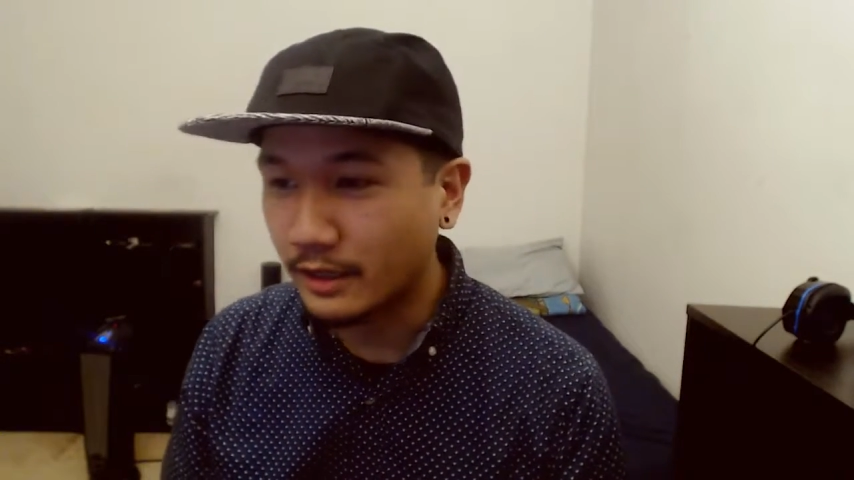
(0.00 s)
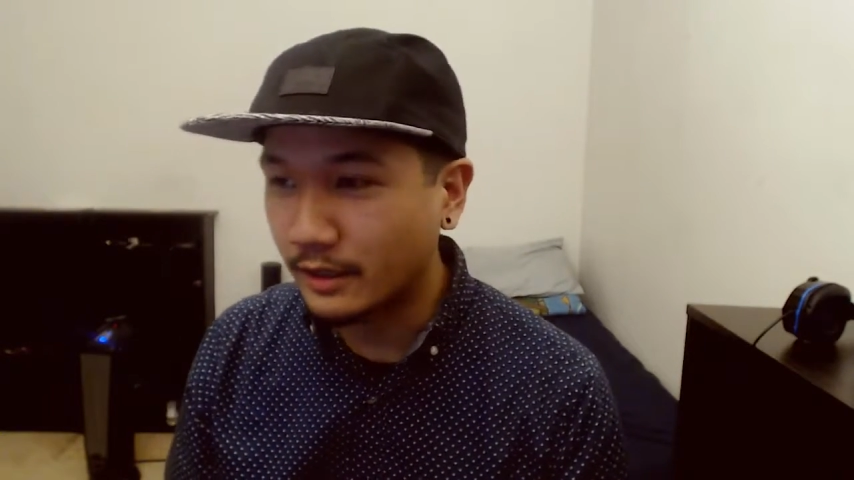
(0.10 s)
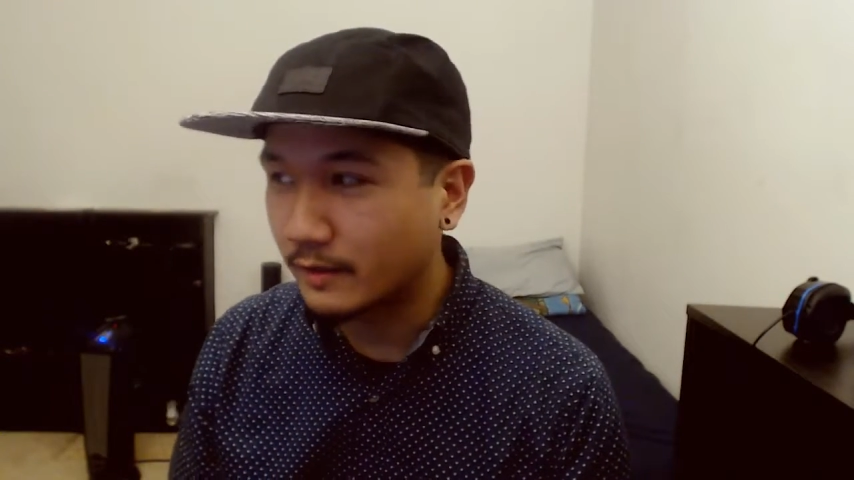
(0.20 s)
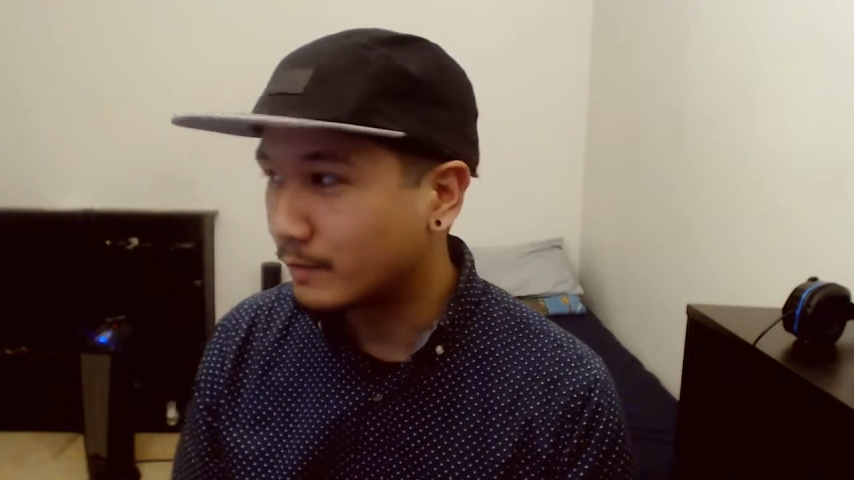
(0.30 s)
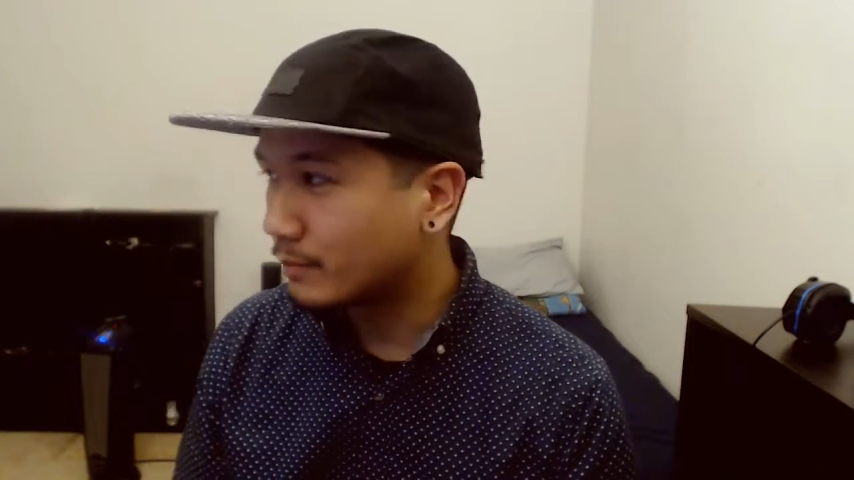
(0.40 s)

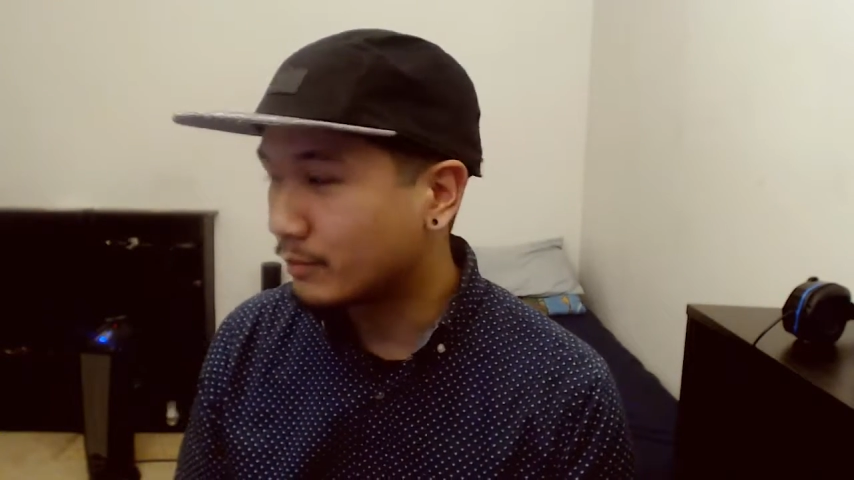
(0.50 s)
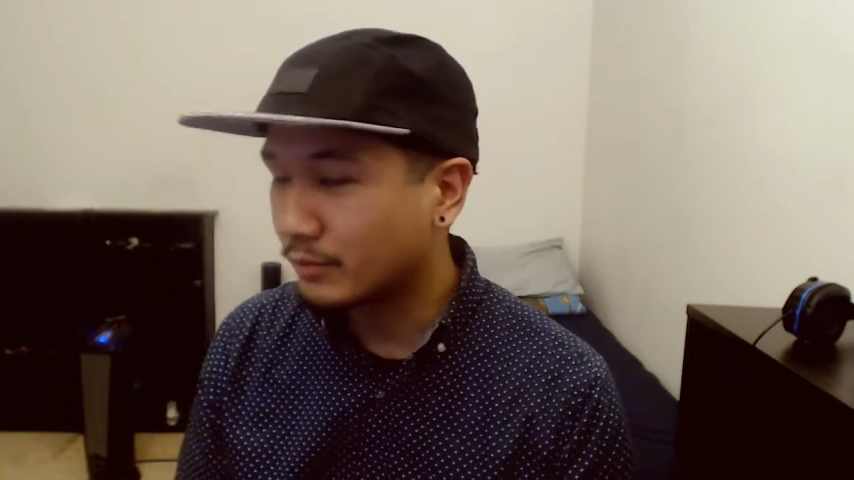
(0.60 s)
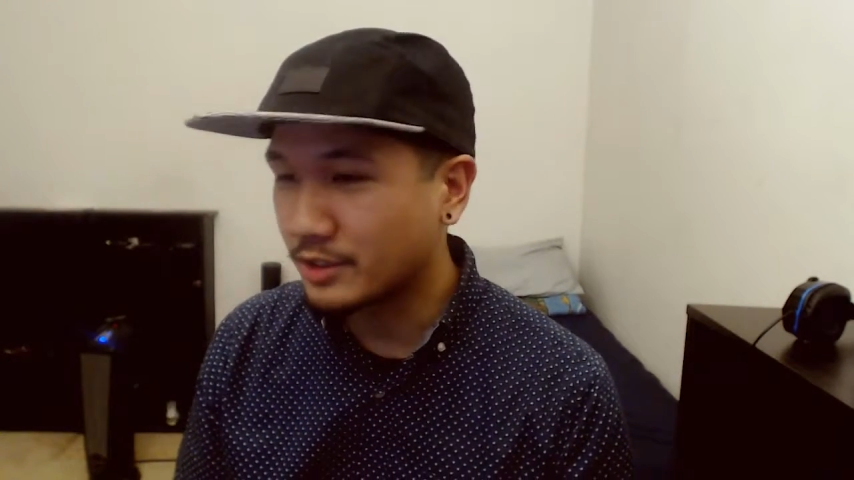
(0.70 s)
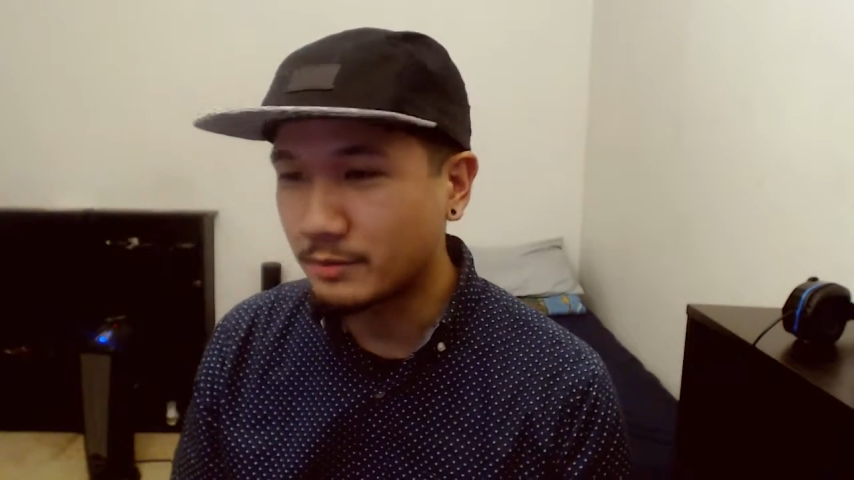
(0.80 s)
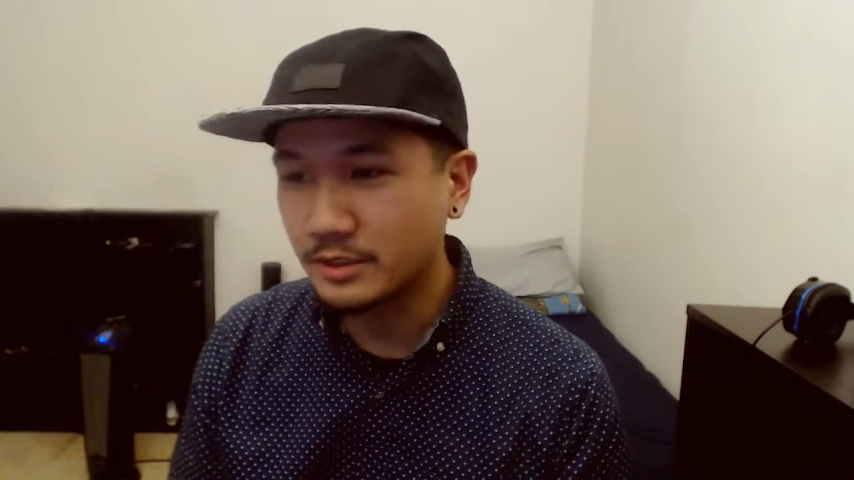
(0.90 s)

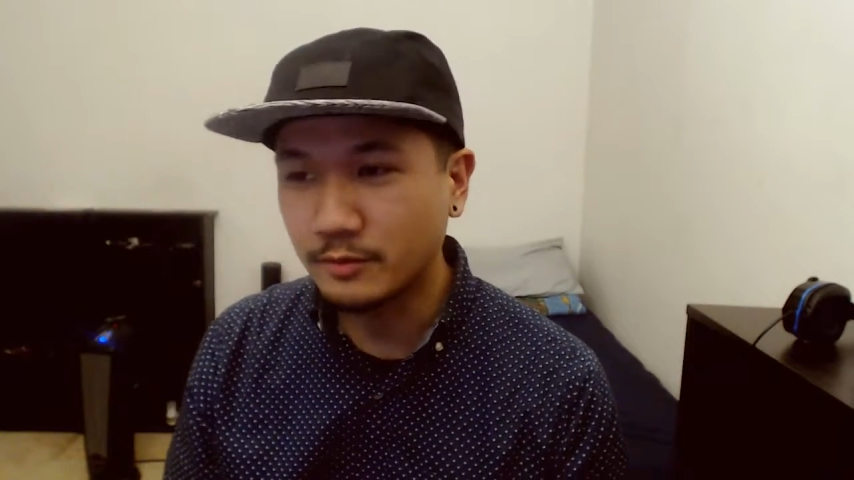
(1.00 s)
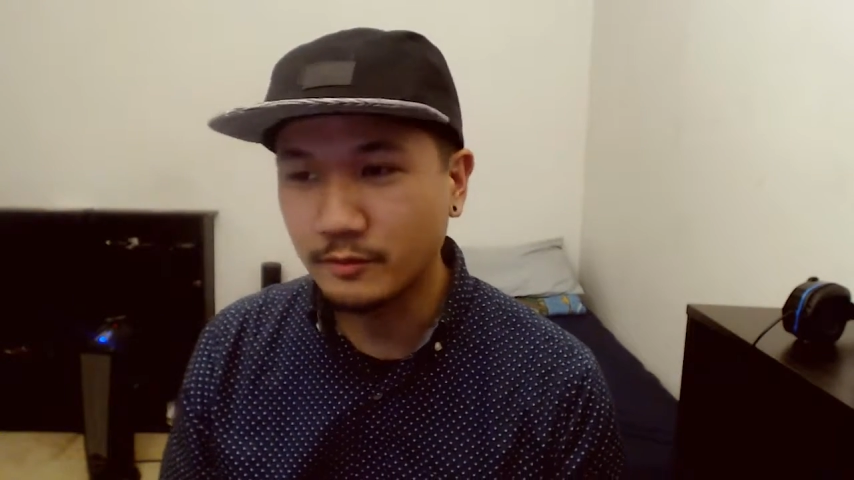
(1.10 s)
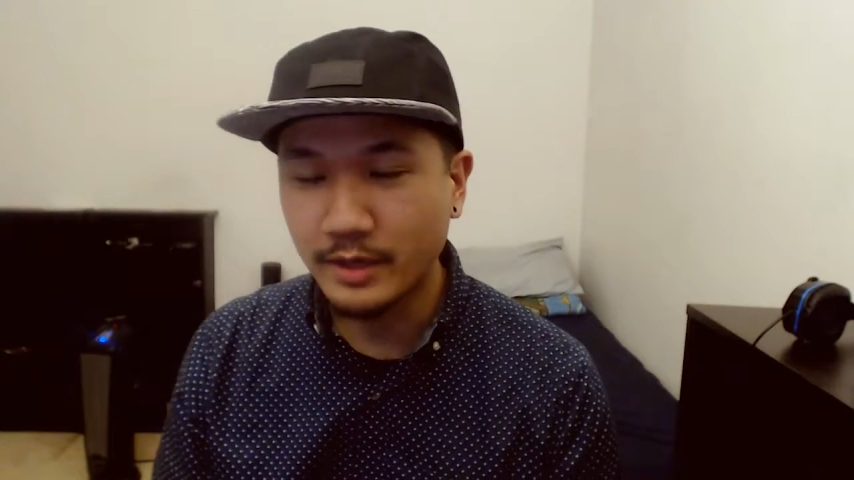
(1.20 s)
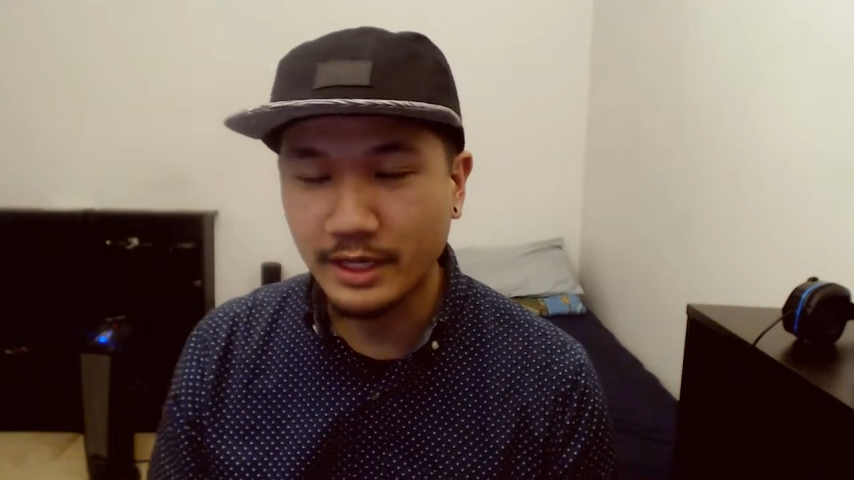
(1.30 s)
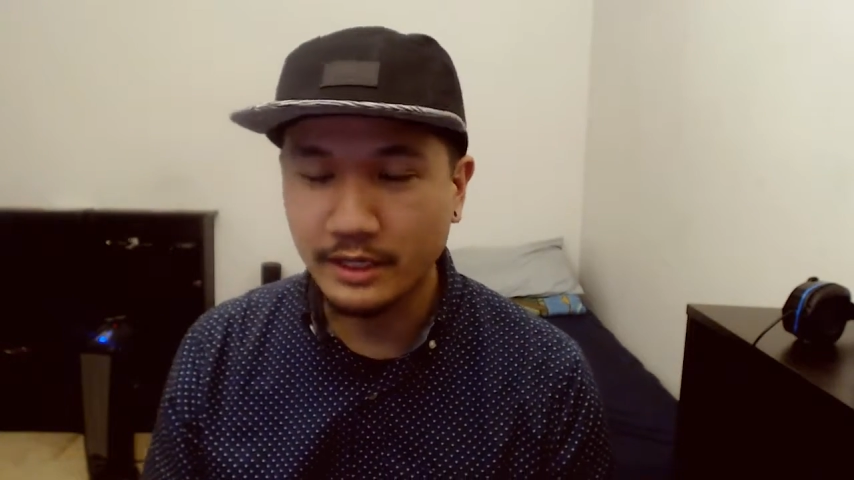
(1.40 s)
I'm pretty much
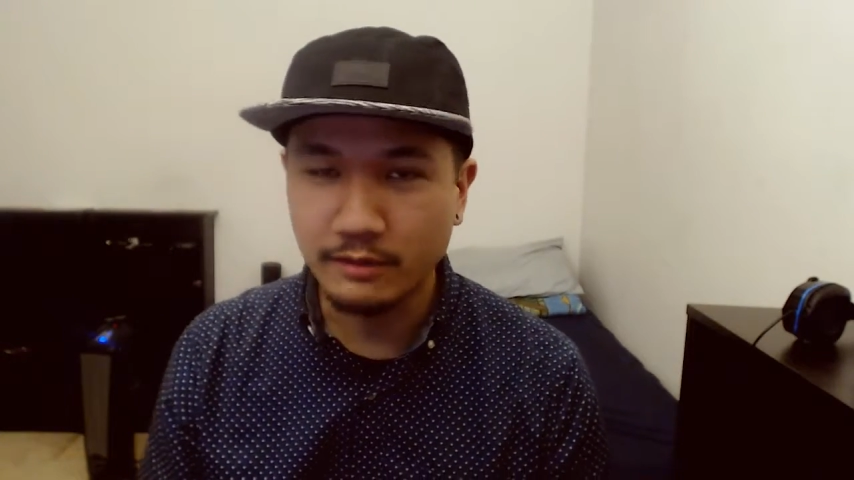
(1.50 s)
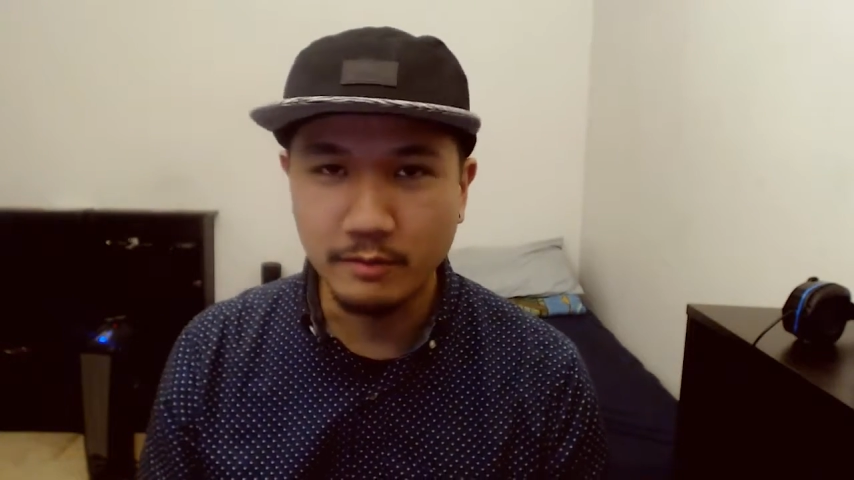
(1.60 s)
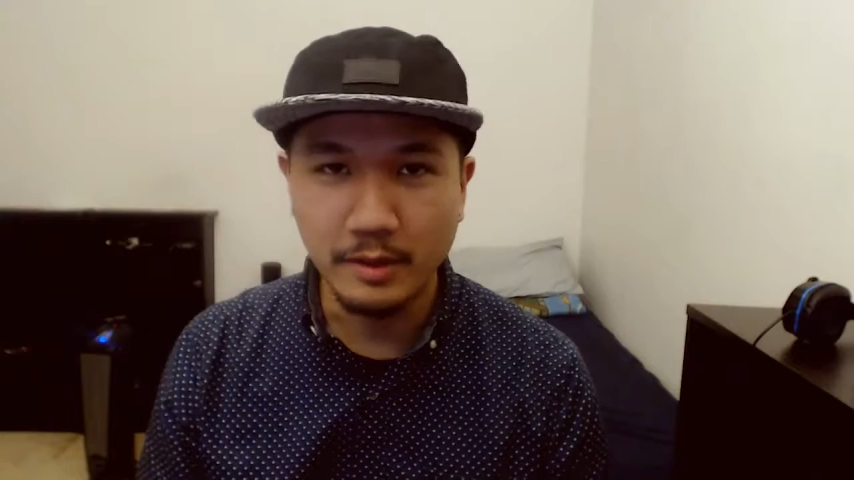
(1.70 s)
moving back in